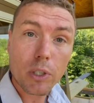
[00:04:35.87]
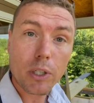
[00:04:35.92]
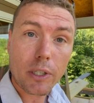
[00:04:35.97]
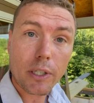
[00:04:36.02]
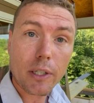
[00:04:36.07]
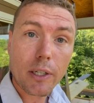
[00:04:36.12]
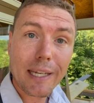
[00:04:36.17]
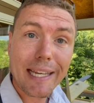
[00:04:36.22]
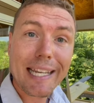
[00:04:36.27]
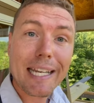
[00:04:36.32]
wood.
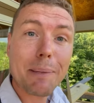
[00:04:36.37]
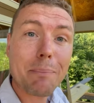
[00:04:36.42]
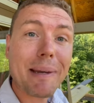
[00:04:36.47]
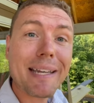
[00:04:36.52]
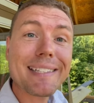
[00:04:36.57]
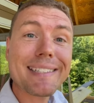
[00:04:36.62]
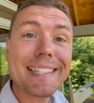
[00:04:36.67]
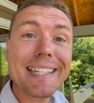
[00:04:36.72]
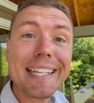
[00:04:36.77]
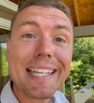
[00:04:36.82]
Yeah, it and does. It
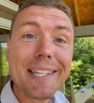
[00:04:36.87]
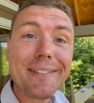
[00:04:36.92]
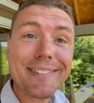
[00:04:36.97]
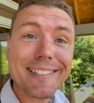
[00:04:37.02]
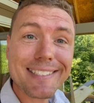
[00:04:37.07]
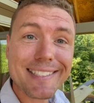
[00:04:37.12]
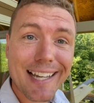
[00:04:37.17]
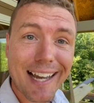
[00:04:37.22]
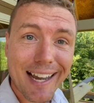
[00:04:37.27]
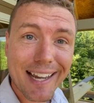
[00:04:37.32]
makes it
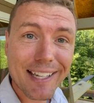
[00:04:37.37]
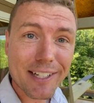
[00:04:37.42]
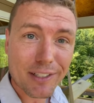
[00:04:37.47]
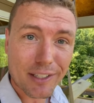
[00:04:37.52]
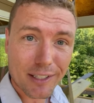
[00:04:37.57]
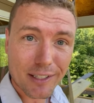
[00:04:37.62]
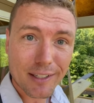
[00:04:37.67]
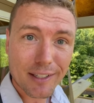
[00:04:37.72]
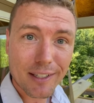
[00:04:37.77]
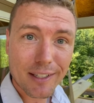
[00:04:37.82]
even
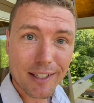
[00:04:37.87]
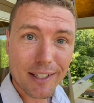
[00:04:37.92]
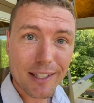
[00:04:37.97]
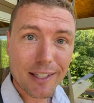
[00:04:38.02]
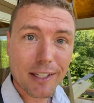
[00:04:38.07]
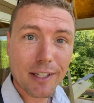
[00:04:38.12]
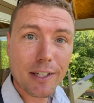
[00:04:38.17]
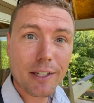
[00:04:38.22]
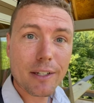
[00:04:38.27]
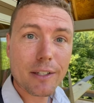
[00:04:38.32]
tighter. So it
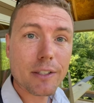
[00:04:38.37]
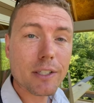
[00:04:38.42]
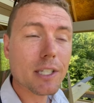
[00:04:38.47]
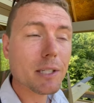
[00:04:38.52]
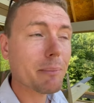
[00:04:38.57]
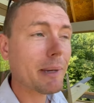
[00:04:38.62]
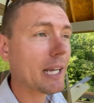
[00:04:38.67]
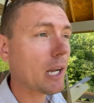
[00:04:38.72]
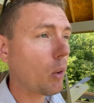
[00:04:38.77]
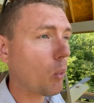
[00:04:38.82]
doesn't leak. You
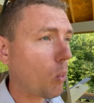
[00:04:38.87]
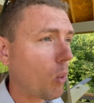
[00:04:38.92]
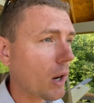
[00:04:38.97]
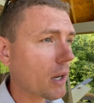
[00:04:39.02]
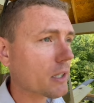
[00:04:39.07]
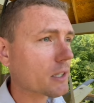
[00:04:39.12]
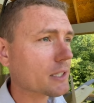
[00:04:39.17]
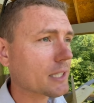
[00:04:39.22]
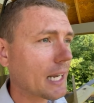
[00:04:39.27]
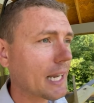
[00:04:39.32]
can make a
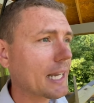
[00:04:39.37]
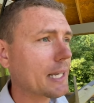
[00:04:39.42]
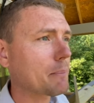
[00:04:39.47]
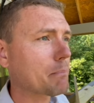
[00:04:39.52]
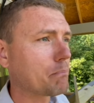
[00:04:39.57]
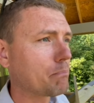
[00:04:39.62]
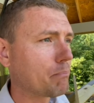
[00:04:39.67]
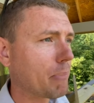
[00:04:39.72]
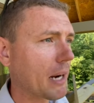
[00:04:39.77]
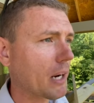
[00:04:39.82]
watertight
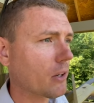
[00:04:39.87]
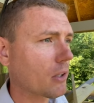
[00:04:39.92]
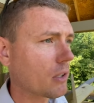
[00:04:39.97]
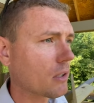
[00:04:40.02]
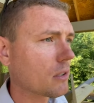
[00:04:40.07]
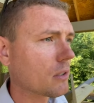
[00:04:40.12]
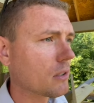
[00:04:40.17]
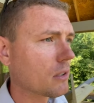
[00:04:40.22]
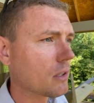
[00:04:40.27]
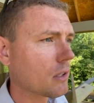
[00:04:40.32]

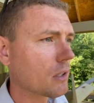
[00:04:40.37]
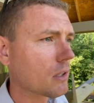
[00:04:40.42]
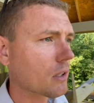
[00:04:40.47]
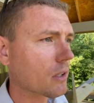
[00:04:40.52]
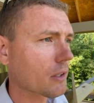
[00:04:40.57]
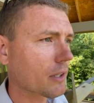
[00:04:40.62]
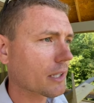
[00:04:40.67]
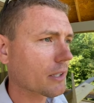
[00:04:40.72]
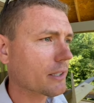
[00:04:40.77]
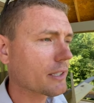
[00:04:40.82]
barrel,
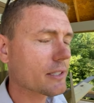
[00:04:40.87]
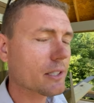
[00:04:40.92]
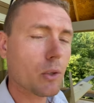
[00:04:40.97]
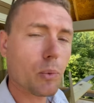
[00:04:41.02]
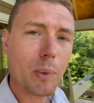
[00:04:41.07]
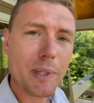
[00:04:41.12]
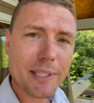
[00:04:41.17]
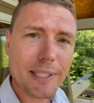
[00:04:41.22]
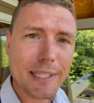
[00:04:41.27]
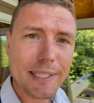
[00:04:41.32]
or at least a
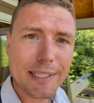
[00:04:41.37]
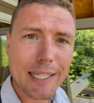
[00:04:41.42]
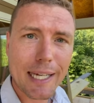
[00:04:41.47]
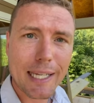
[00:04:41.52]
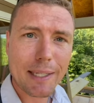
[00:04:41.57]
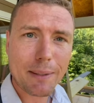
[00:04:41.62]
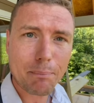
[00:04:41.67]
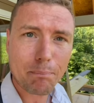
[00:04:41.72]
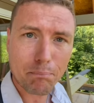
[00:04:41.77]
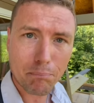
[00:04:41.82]

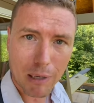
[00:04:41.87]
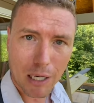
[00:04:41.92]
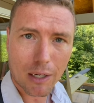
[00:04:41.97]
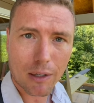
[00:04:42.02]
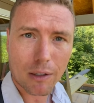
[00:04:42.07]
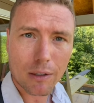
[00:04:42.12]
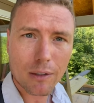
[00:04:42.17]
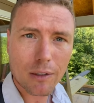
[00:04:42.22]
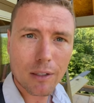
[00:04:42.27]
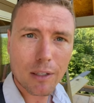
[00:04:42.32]
whiskey-tight
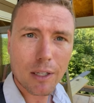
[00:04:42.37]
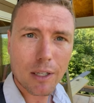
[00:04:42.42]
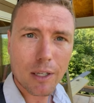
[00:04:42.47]
barrel,